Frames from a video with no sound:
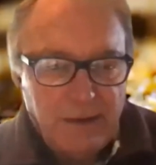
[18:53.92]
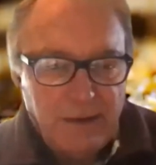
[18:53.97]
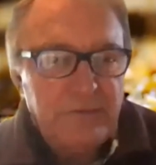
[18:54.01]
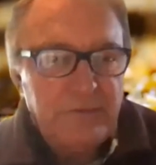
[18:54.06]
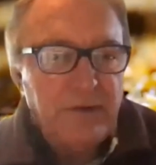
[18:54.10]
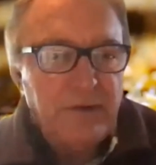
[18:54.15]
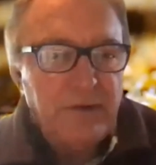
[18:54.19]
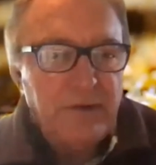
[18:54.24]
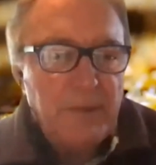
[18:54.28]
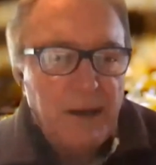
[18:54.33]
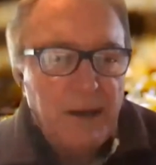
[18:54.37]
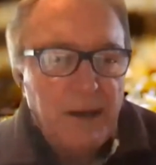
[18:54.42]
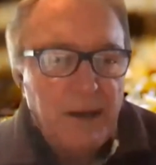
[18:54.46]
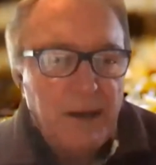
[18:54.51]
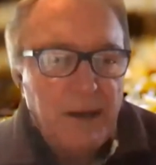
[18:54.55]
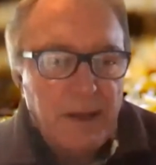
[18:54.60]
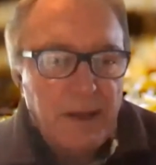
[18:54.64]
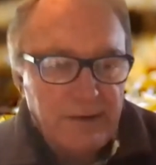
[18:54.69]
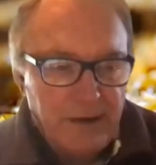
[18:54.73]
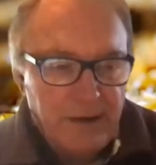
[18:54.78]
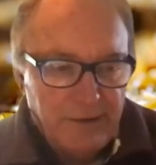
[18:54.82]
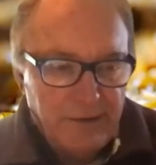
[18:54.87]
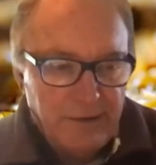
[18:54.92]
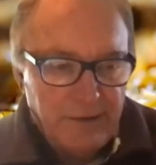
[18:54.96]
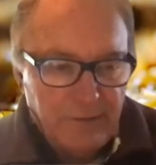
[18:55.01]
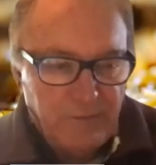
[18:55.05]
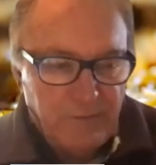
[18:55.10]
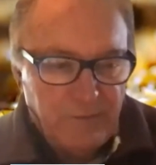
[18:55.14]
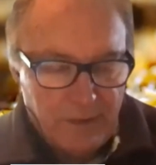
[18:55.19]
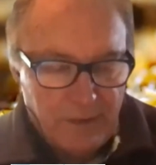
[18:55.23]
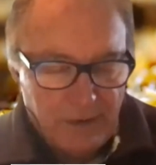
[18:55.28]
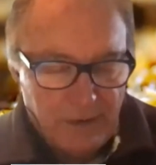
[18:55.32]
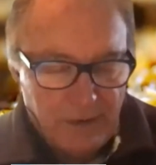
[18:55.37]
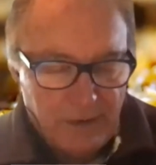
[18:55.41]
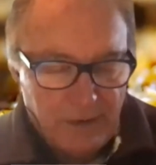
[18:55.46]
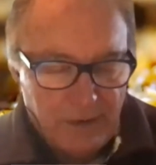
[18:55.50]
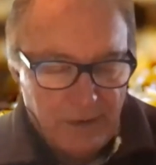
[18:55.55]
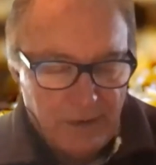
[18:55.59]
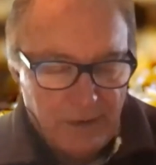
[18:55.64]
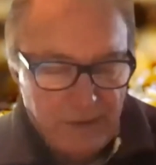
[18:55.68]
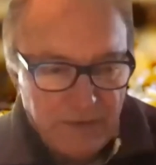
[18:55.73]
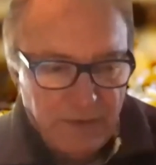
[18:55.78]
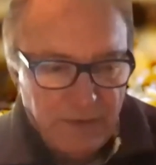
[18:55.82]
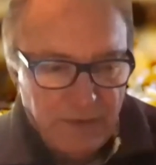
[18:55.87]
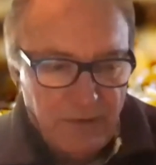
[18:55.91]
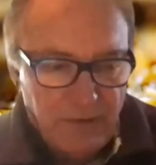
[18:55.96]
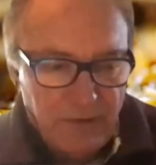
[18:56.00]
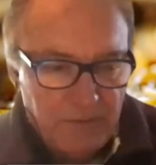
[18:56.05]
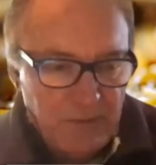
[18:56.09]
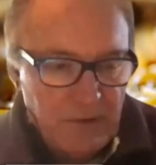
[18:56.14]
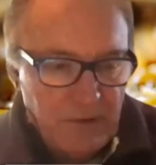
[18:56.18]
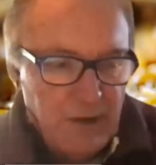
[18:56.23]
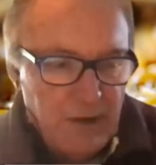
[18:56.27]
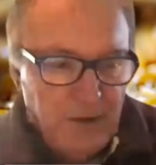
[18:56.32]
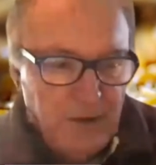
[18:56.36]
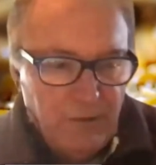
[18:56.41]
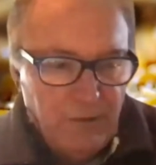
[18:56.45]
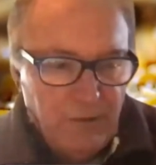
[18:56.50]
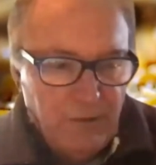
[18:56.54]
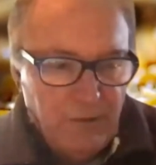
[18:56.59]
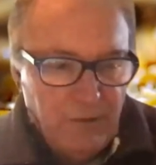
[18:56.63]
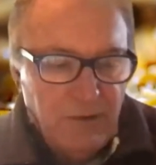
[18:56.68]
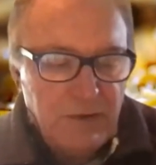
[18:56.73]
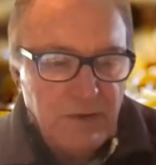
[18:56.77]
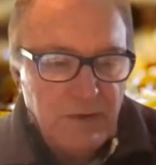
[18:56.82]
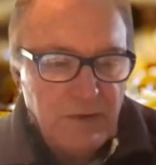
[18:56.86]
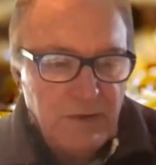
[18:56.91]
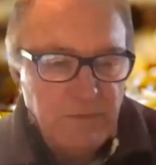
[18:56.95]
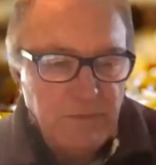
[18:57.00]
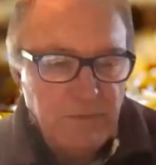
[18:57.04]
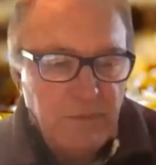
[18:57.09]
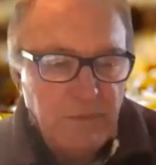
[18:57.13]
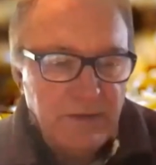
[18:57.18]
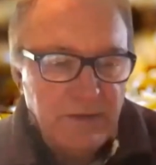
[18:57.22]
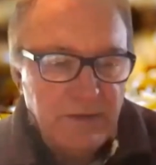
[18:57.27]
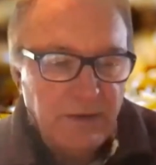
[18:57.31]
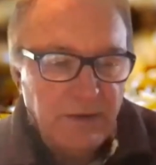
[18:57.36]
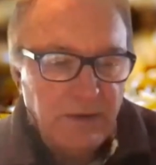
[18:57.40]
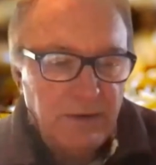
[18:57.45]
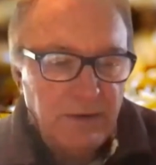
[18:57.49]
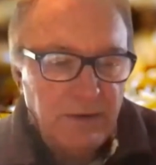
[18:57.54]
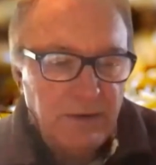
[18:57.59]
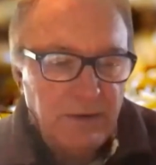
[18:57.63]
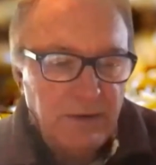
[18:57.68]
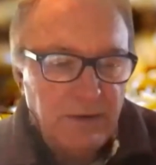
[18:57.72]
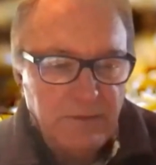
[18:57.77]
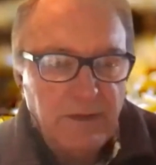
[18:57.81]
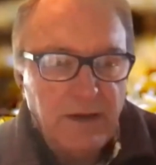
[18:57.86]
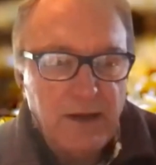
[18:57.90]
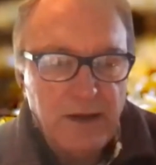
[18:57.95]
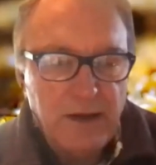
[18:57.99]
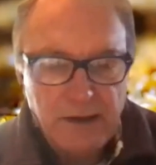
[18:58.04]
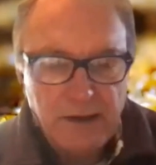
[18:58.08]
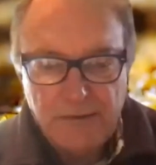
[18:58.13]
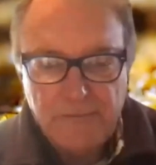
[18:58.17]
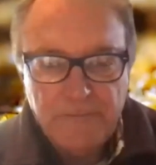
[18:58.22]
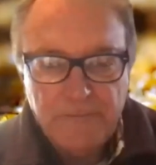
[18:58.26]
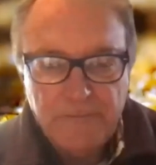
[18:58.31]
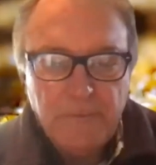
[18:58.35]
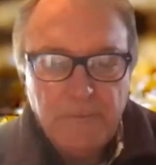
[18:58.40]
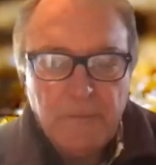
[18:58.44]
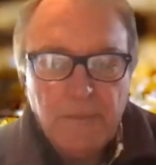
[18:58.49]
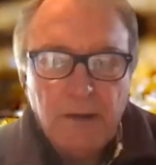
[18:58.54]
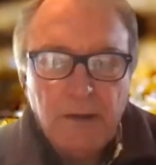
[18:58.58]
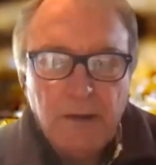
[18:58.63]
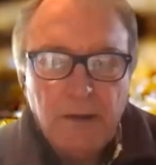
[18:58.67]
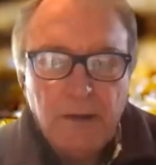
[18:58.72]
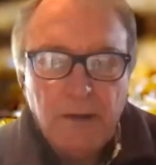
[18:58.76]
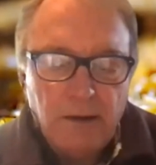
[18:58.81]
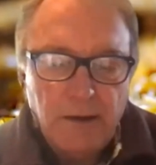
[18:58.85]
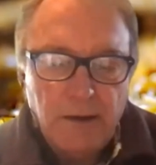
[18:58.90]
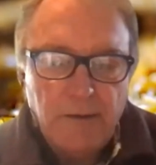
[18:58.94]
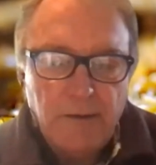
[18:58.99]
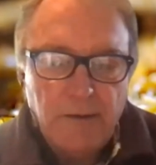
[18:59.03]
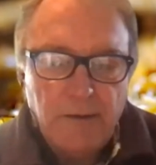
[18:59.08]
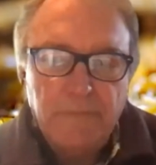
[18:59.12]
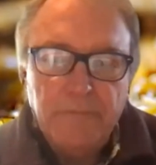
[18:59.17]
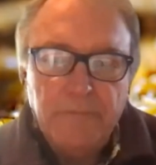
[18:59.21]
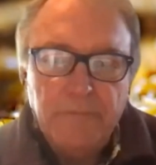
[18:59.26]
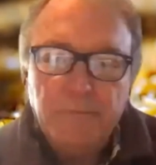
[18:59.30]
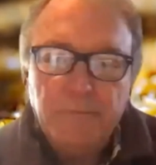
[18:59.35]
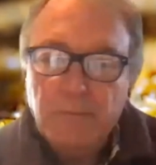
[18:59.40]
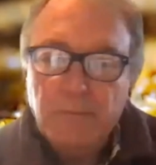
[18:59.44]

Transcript: some other kind of sugar syrup which is being sold as honey. That's